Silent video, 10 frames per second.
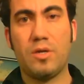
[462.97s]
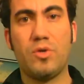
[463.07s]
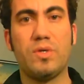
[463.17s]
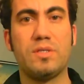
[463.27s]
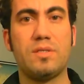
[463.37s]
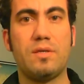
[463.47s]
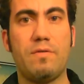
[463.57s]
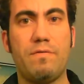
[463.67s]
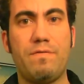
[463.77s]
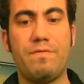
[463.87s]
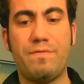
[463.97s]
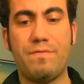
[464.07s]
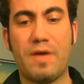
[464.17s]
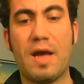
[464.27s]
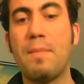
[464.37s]
no es
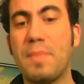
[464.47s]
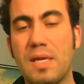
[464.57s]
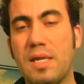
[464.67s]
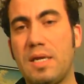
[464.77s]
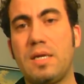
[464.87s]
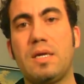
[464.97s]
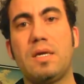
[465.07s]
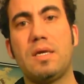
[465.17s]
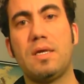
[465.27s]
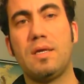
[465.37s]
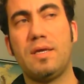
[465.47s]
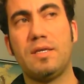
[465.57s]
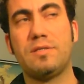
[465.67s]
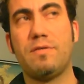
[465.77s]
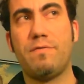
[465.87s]
family,
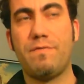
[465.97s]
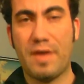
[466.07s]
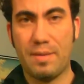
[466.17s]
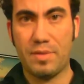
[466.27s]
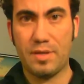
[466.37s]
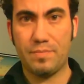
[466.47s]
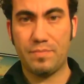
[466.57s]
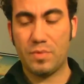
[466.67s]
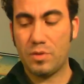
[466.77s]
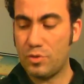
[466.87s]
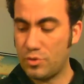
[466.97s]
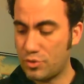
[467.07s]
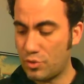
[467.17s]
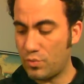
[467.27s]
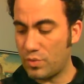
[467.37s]
es family.
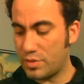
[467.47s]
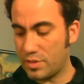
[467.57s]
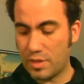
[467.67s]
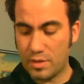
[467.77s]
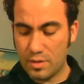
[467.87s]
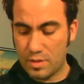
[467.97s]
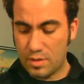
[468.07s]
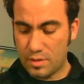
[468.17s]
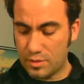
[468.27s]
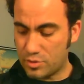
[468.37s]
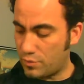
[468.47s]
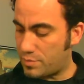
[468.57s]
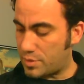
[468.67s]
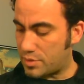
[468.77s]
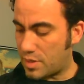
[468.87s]
So once again, let's go
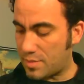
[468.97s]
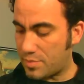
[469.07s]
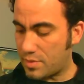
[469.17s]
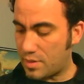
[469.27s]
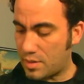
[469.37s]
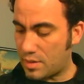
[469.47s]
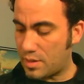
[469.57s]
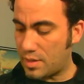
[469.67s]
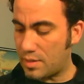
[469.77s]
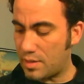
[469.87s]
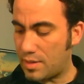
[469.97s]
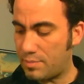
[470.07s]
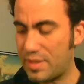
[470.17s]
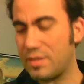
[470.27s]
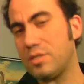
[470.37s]
from the top
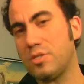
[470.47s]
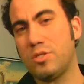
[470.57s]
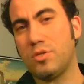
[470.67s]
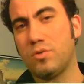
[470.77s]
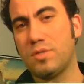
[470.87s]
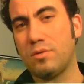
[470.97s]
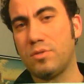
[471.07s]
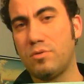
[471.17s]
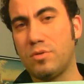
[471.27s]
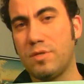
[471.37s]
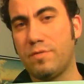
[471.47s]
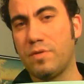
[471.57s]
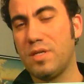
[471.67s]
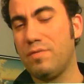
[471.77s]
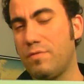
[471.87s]
and pay attention to those sounds that are
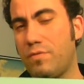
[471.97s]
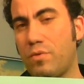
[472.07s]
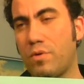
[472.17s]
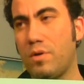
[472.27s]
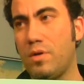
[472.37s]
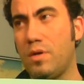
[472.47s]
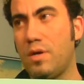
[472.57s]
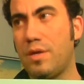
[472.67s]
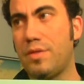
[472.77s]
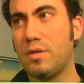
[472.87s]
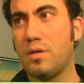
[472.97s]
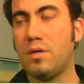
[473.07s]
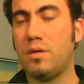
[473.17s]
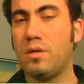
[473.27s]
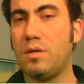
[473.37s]
different. Even for, I think,
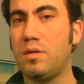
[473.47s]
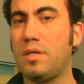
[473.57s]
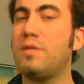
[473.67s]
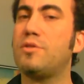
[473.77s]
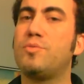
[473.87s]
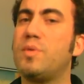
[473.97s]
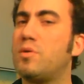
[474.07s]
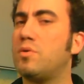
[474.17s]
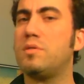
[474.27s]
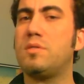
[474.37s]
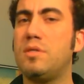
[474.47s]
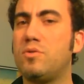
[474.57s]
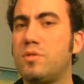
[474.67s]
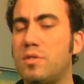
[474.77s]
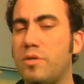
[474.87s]
an English speaker, it's
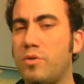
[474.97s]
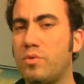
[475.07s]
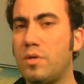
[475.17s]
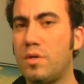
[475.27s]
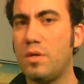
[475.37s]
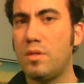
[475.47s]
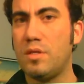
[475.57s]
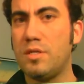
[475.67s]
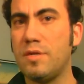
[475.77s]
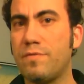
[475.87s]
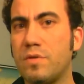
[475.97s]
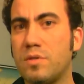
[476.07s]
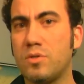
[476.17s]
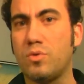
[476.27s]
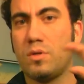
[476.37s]
interesting to note the
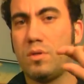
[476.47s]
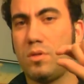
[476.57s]
differences, or